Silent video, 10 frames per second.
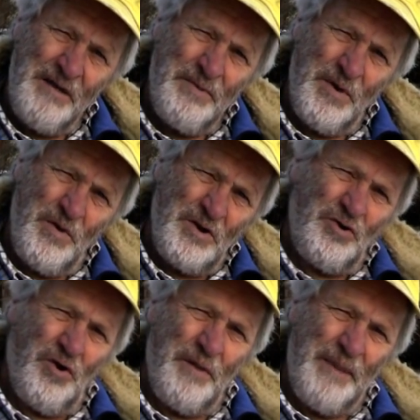but we'll
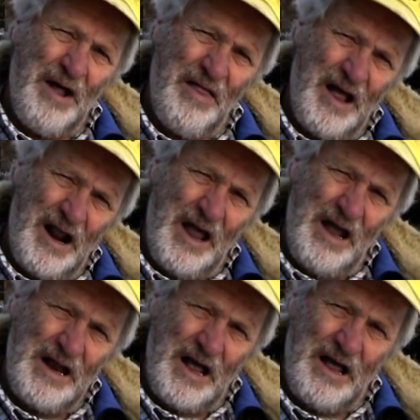talk about that
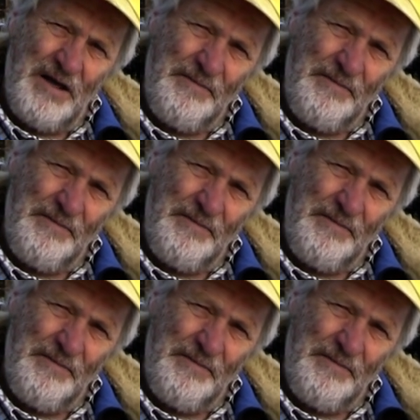later.